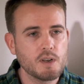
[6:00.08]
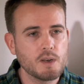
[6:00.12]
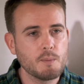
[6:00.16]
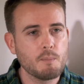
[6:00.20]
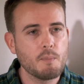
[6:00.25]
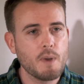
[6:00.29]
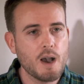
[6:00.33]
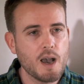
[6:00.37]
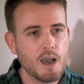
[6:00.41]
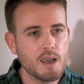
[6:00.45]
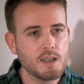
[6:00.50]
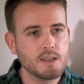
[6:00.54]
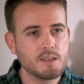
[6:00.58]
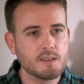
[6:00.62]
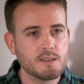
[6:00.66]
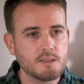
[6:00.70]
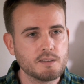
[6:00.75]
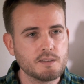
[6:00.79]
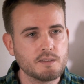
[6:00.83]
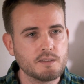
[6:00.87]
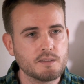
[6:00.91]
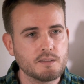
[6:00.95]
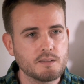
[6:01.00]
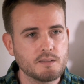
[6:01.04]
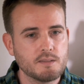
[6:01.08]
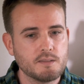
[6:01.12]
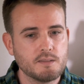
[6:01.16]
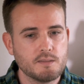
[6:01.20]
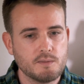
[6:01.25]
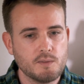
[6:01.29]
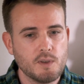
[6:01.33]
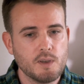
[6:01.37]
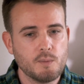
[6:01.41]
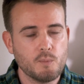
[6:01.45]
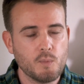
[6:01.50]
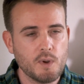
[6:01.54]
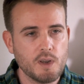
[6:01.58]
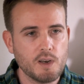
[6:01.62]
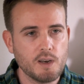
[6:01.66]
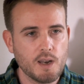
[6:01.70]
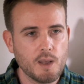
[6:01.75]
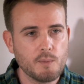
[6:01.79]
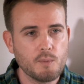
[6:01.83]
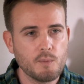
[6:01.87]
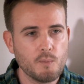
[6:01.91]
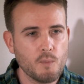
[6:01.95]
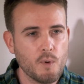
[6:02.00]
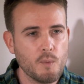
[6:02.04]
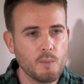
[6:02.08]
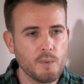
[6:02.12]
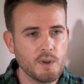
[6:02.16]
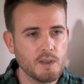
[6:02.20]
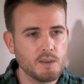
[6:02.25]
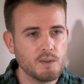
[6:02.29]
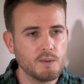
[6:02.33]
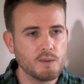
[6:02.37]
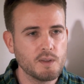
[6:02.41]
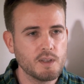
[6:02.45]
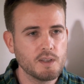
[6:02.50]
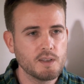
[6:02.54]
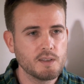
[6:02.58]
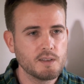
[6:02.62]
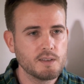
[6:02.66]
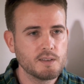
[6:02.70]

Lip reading: in her mind, it'll happen one way or the other.